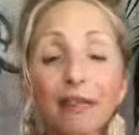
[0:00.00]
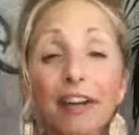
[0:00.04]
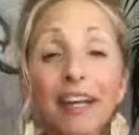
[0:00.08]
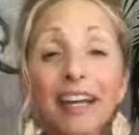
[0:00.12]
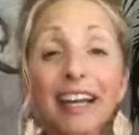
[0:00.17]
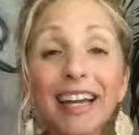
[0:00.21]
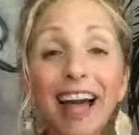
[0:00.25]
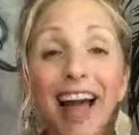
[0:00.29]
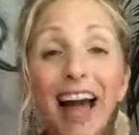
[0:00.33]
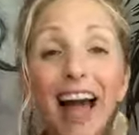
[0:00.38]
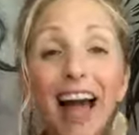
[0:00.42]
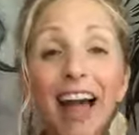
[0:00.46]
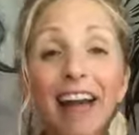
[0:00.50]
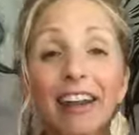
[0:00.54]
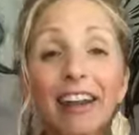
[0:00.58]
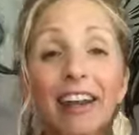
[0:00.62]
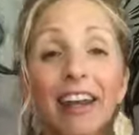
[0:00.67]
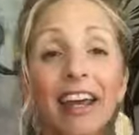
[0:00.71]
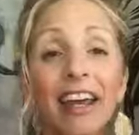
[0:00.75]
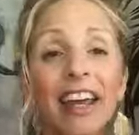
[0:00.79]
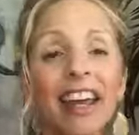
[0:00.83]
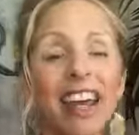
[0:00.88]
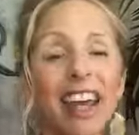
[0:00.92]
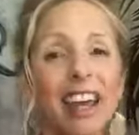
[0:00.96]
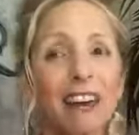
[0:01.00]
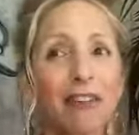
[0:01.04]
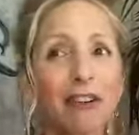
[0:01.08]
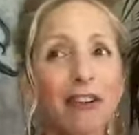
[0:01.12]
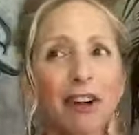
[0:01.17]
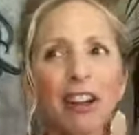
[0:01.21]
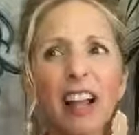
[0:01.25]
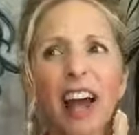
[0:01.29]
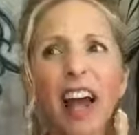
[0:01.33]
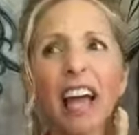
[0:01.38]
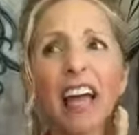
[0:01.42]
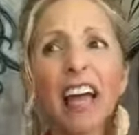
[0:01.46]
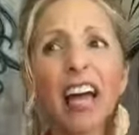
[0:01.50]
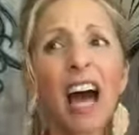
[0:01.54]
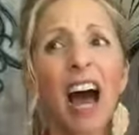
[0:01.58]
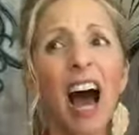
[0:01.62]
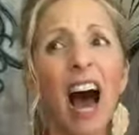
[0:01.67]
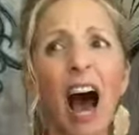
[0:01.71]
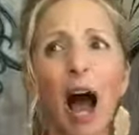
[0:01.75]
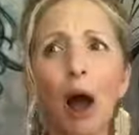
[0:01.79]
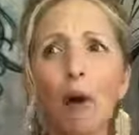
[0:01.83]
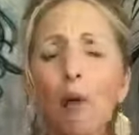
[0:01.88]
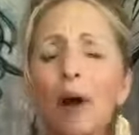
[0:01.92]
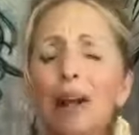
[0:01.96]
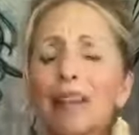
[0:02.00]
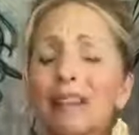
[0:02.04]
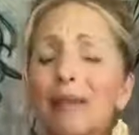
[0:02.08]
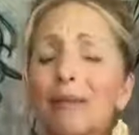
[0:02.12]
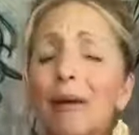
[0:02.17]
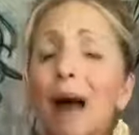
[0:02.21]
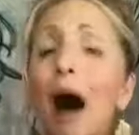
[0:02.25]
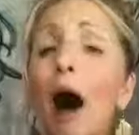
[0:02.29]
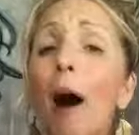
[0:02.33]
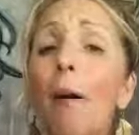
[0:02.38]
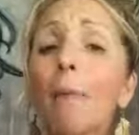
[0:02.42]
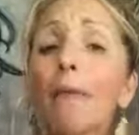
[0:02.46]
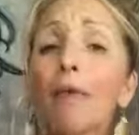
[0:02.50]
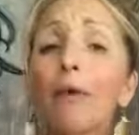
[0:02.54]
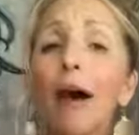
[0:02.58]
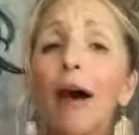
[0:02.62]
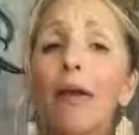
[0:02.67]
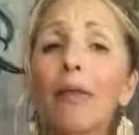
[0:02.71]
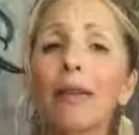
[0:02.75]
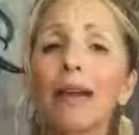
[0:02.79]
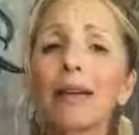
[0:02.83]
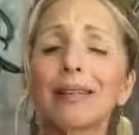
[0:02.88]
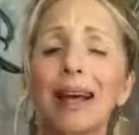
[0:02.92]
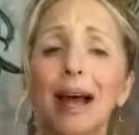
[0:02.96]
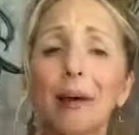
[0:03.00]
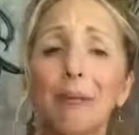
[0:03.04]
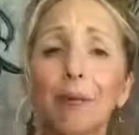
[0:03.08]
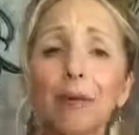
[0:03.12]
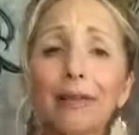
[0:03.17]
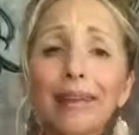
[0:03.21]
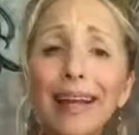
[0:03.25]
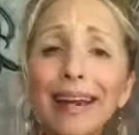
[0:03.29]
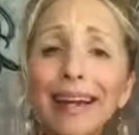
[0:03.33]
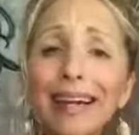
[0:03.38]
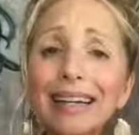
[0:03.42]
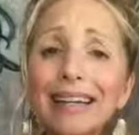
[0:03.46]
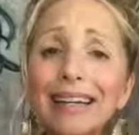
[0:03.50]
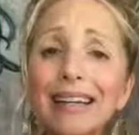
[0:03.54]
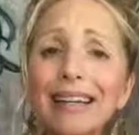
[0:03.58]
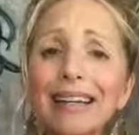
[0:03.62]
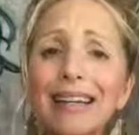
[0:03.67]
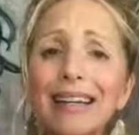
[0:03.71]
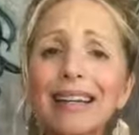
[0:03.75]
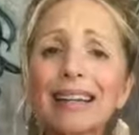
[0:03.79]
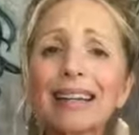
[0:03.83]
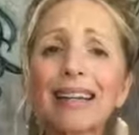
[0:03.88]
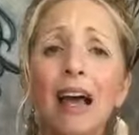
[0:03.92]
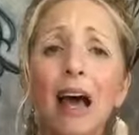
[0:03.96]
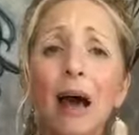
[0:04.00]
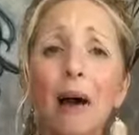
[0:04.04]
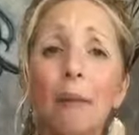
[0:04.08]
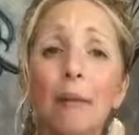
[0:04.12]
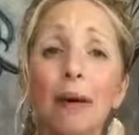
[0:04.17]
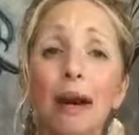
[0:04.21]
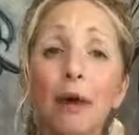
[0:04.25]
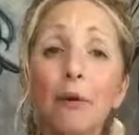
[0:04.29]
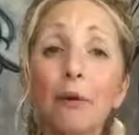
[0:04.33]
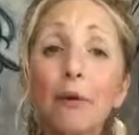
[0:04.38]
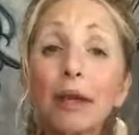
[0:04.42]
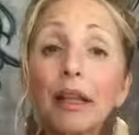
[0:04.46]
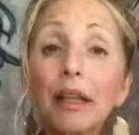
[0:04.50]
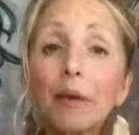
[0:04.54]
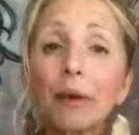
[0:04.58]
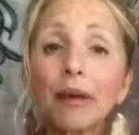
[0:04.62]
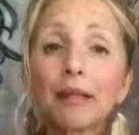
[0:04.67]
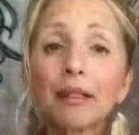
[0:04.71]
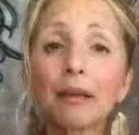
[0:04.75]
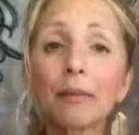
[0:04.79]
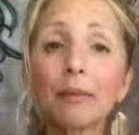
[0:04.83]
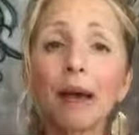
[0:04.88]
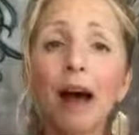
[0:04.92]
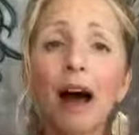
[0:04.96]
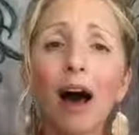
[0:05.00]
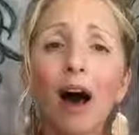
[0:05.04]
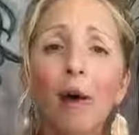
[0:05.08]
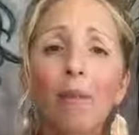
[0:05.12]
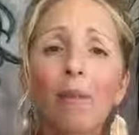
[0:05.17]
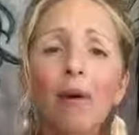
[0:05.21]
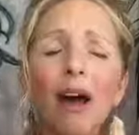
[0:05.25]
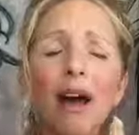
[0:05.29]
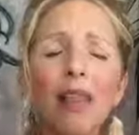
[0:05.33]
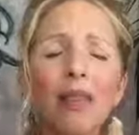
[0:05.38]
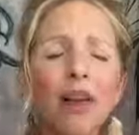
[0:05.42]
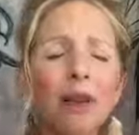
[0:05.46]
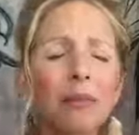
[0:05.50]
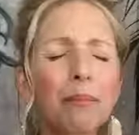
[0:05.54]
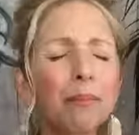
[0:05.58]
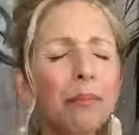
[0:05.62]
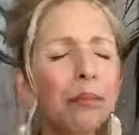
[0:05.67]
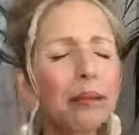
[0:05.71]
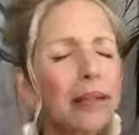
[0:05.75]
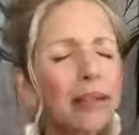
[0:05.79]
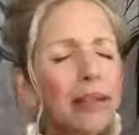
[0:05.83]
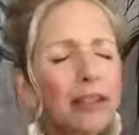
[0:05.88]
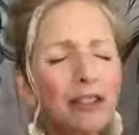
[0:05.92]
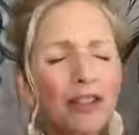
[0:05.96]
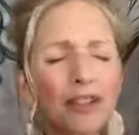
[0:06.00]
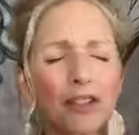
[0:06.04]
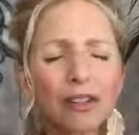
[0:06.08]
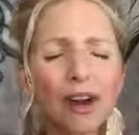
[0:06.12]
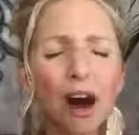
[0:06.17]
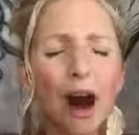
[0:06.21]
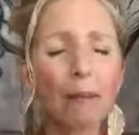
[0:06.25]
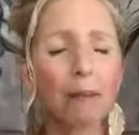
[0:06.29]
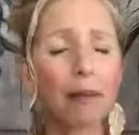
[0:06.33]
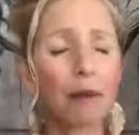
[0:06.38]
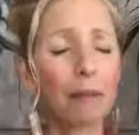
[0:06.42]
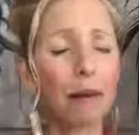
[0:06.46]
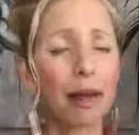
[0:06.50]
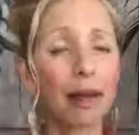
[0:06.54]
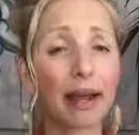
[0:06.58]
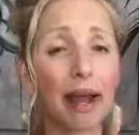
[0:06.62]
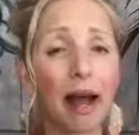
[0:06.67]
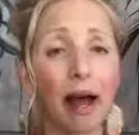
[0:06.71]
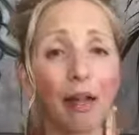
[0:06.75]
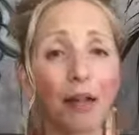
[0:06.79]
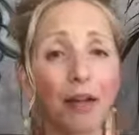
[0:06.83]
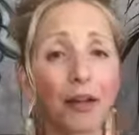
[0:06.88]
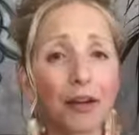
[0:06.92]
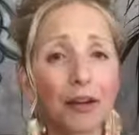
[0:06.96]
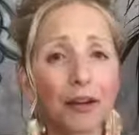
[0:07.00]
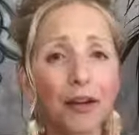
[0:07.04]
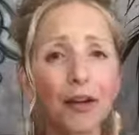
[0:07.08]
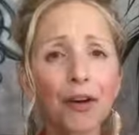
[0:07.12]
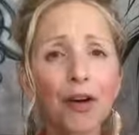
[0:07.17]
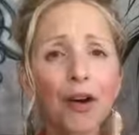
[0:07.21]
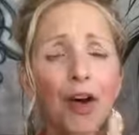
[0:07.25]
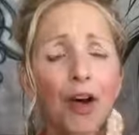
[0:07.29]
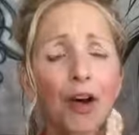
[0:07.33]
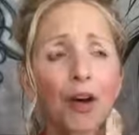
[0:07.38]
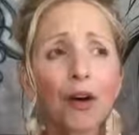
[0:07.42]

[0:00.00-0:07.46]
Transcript: And again, if you're like, I want some help around this, I'm relating to this, but I really want some help, then please just hop on my calendar.